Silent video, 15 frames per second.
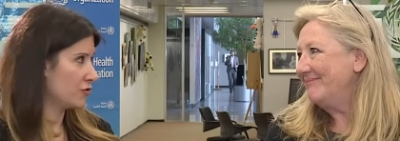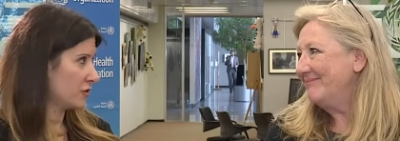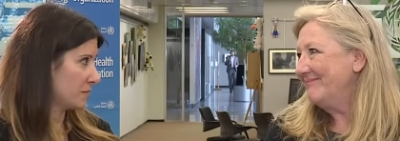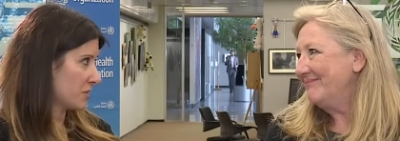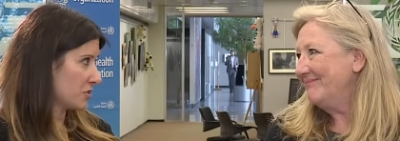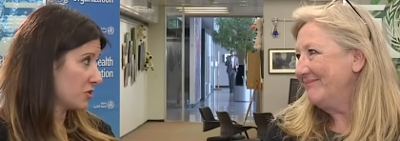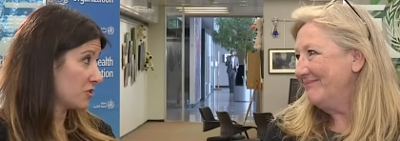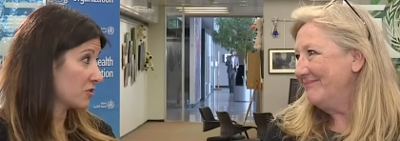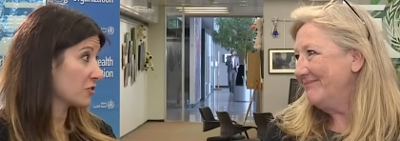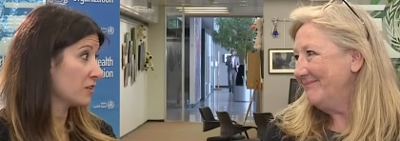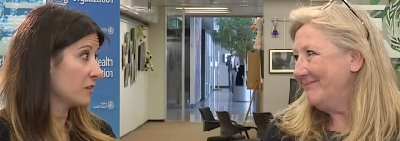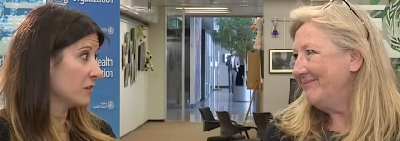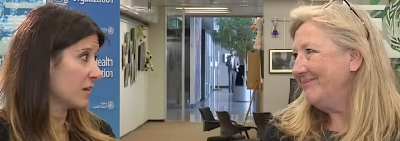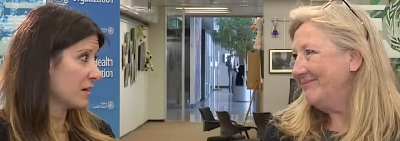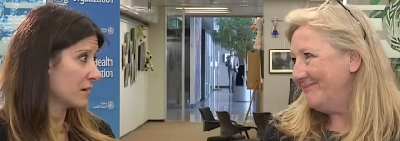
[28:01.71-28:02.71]
Speaker 1: just mentioned, there's a
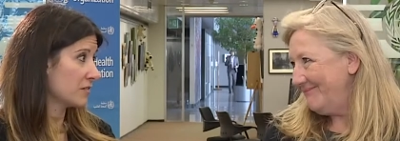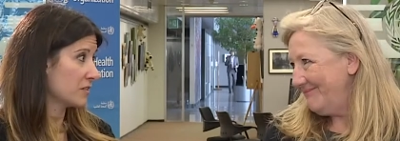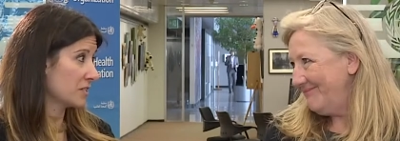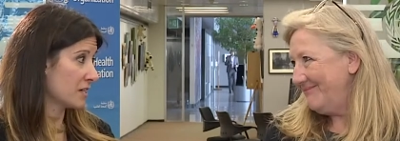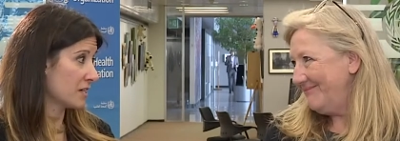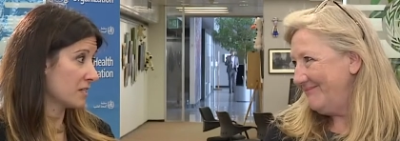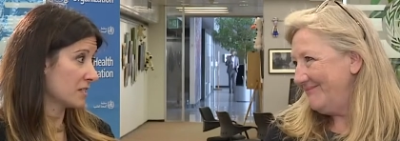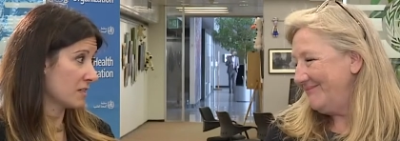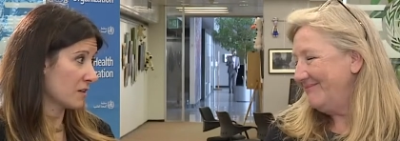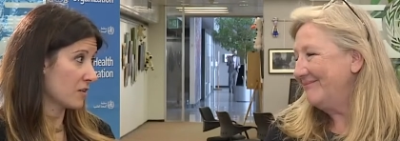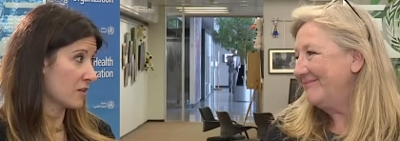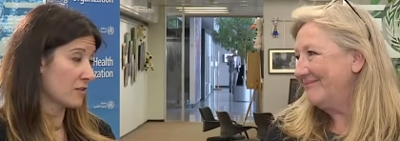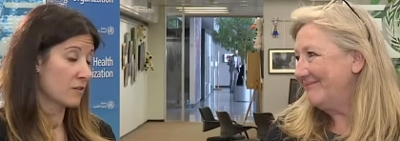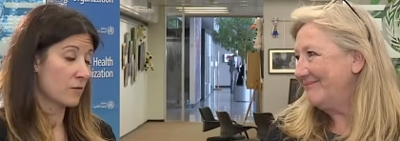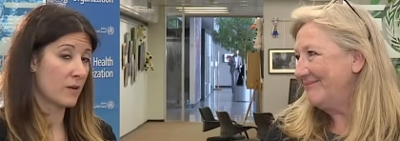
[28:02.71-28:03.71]
lot of studies that are
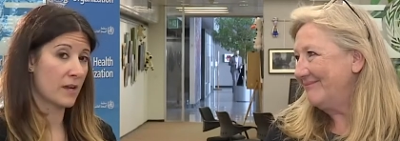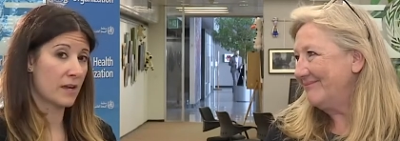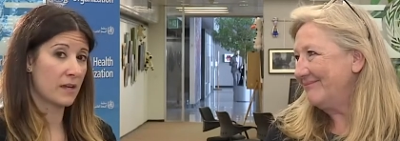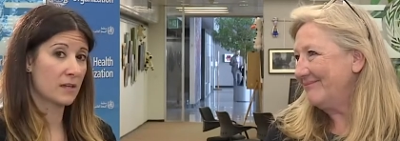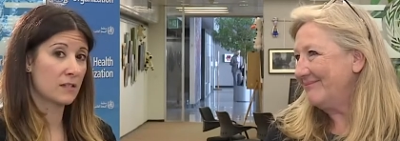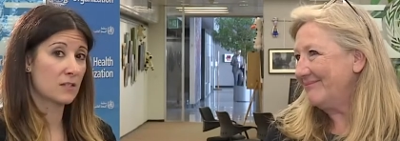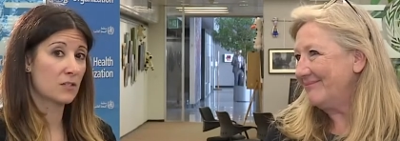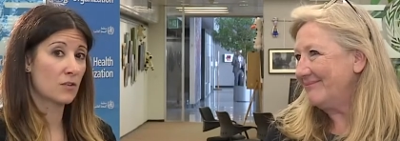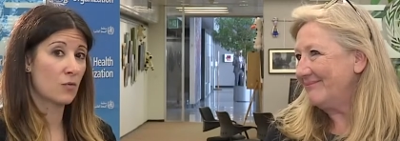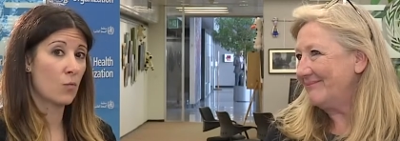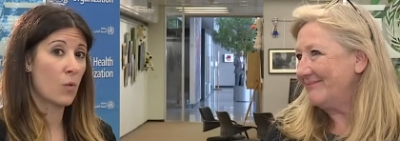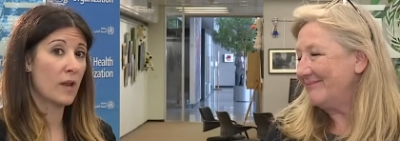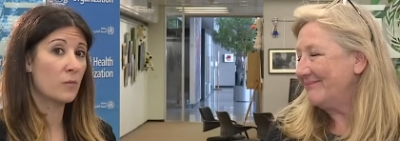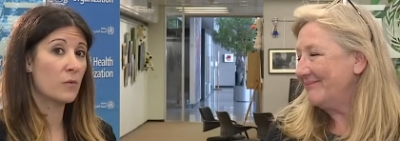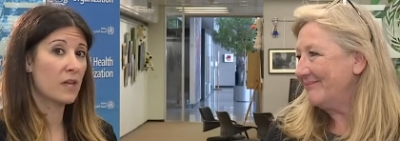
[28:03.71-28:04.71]
underway. And so,
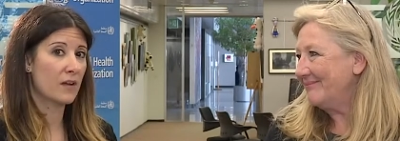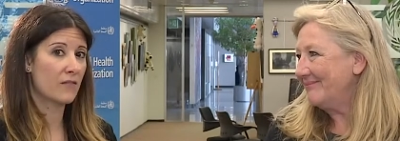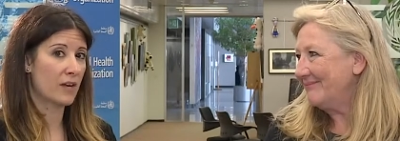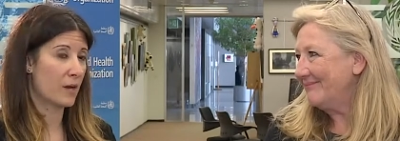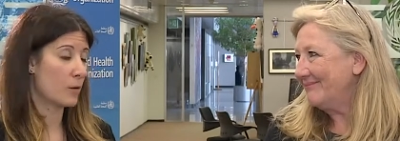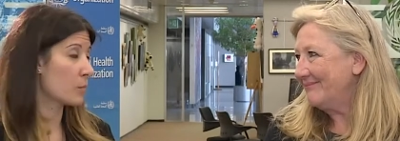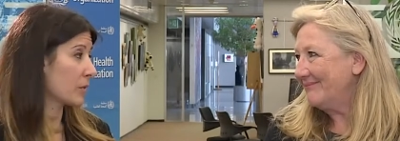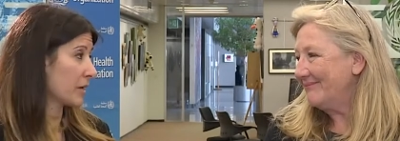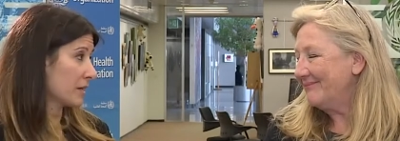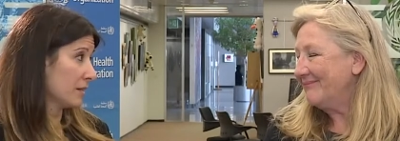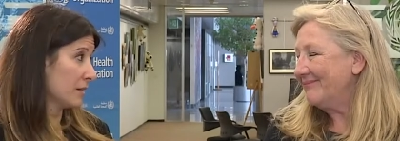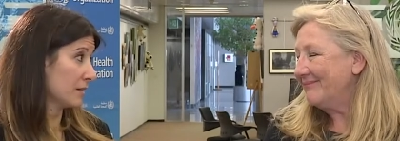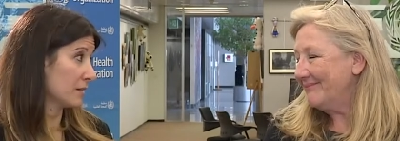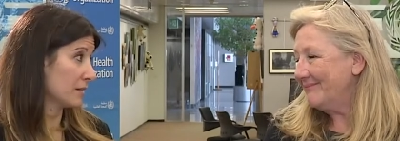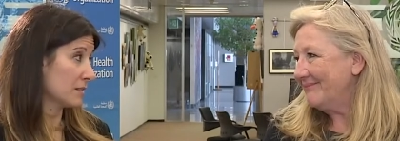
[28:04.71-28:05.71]
when we have an outbreak
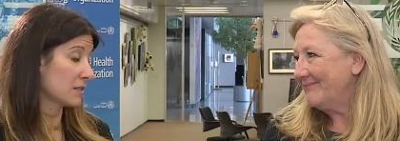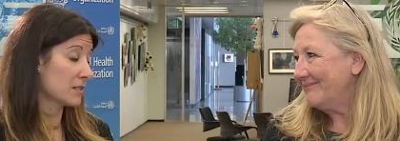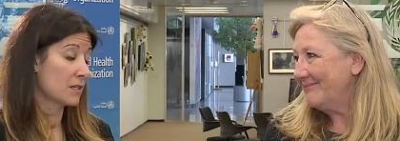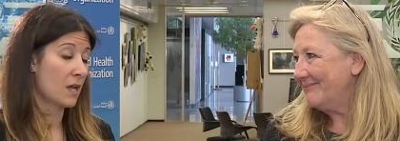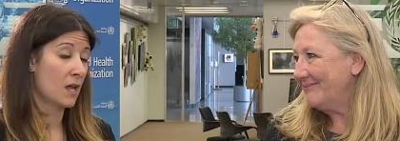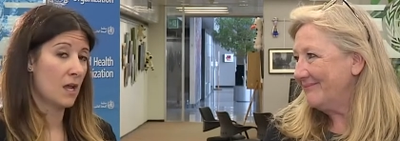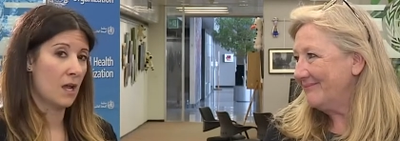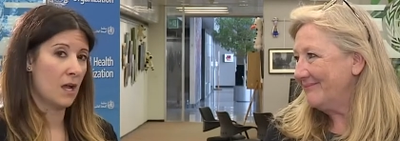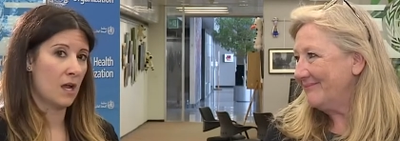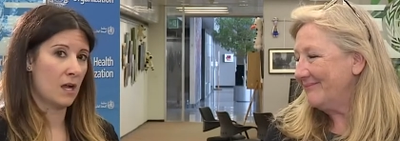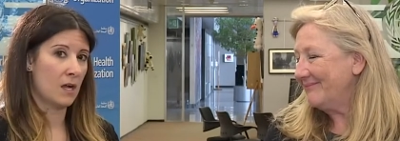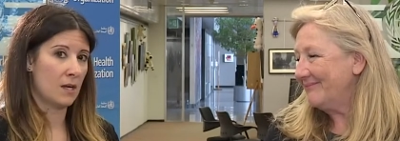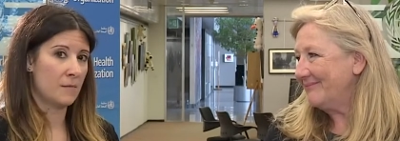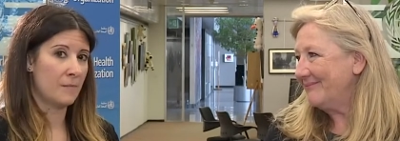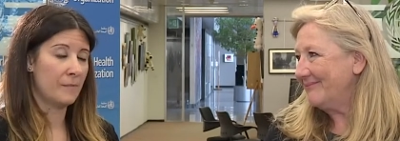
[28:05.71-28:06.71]
like this,
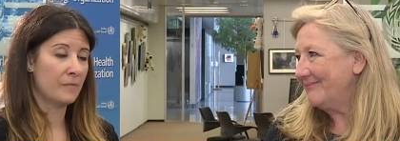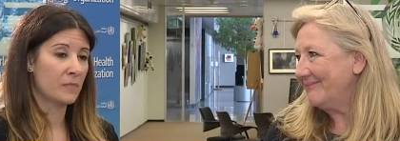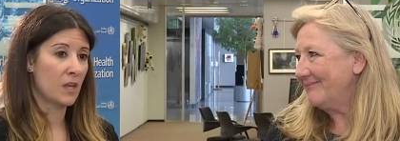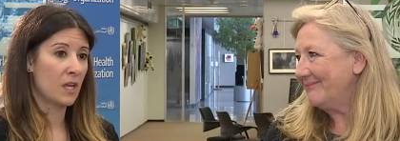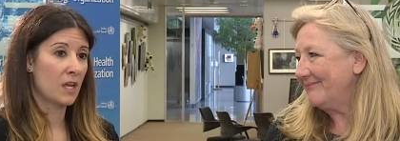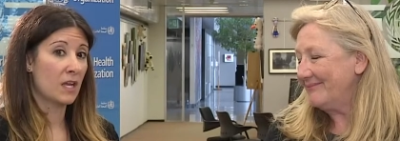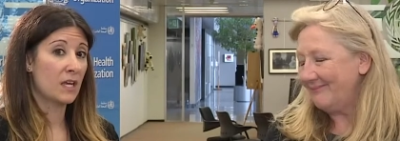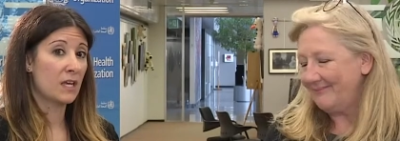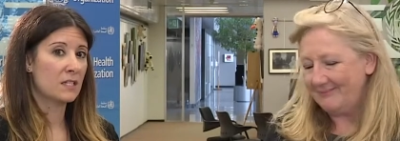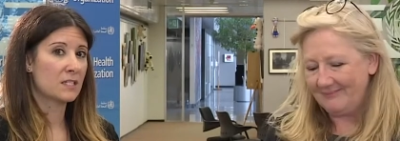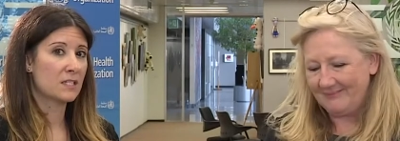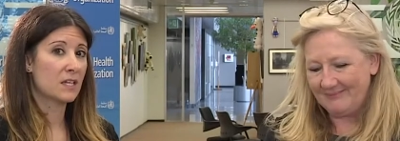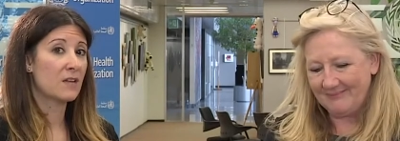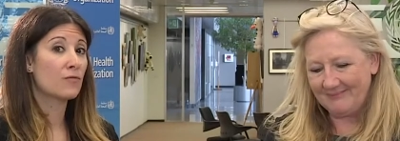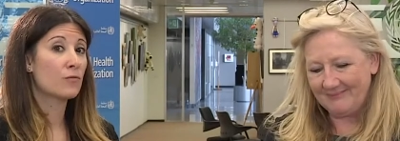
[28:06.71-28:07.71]
um,
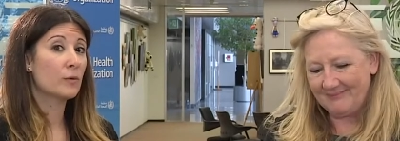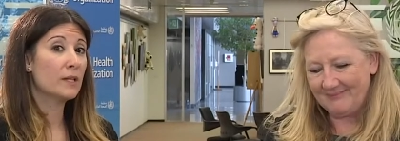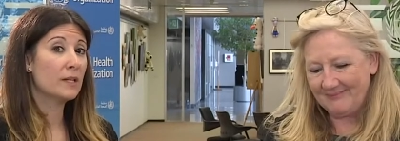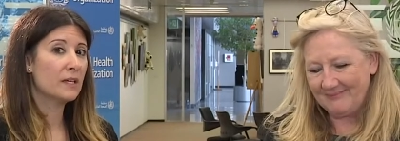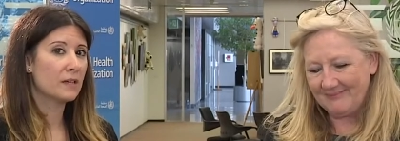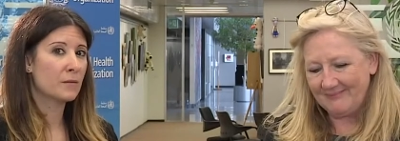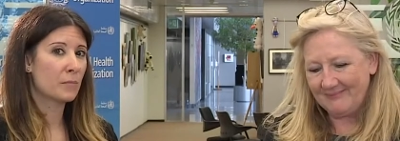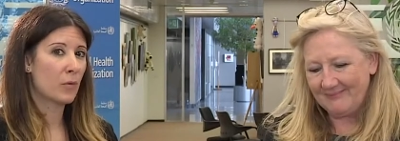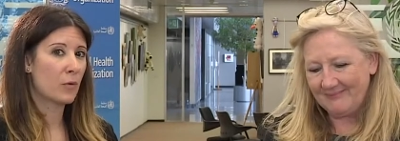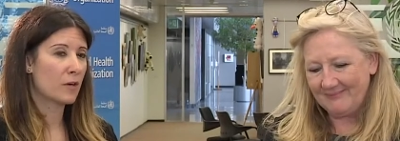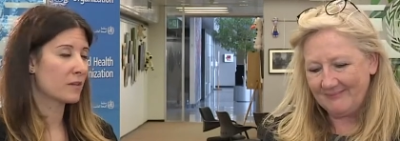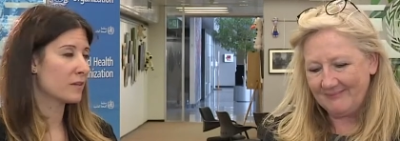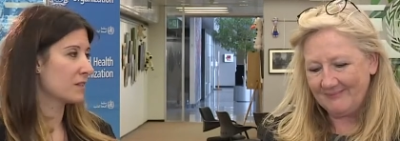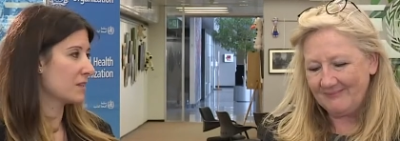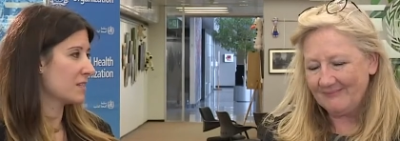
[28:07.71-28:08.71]
it's really
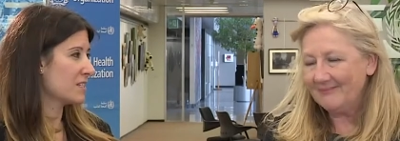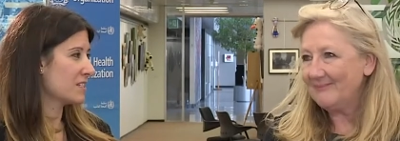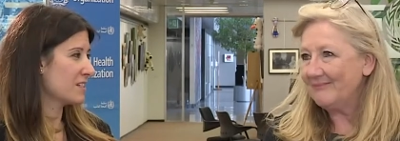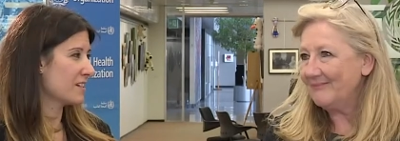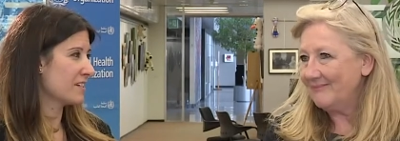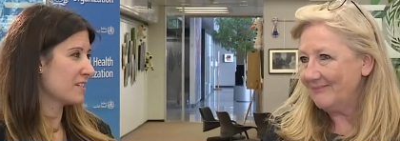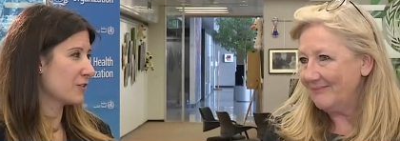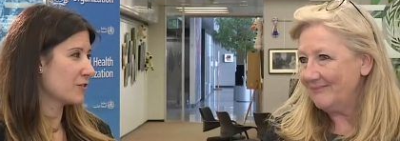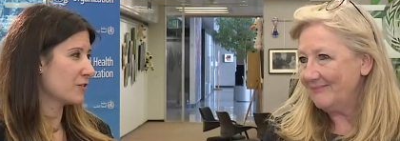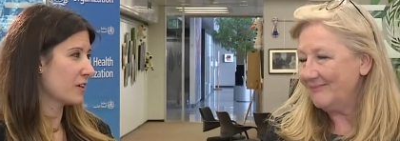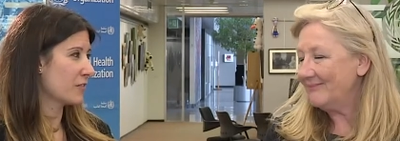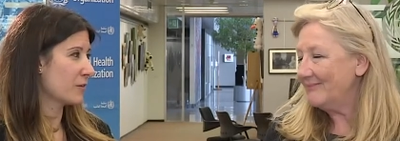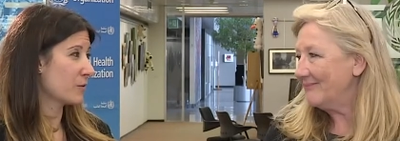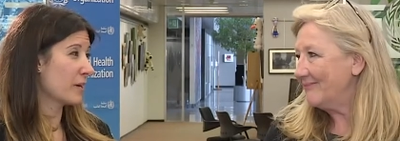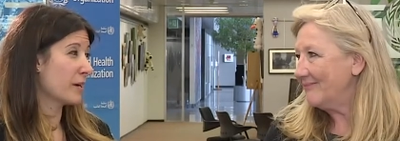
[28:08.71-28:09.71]
important that these studies are
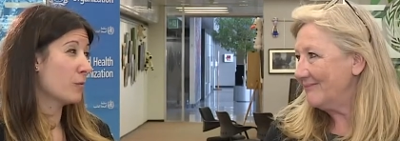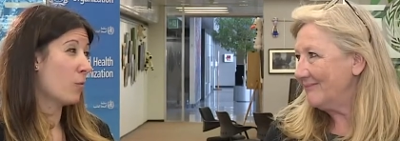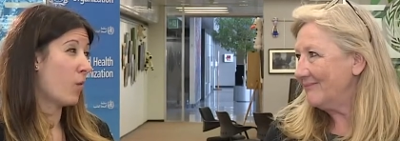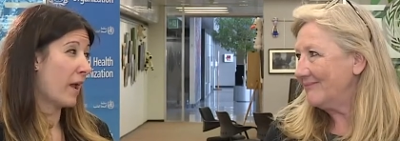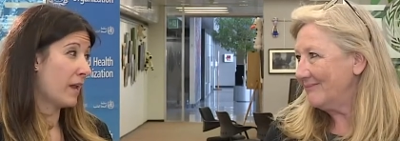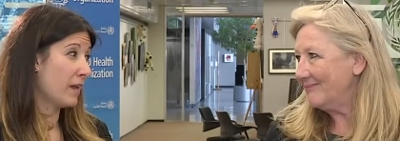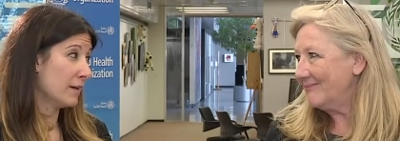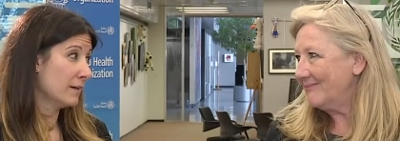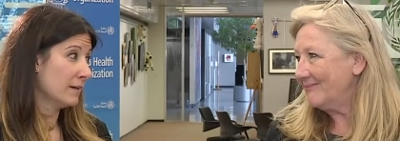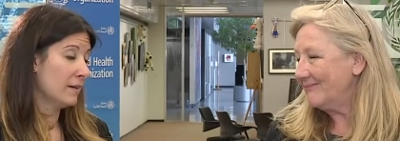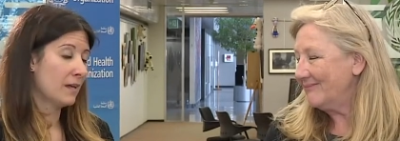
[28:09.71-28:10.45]
done the right way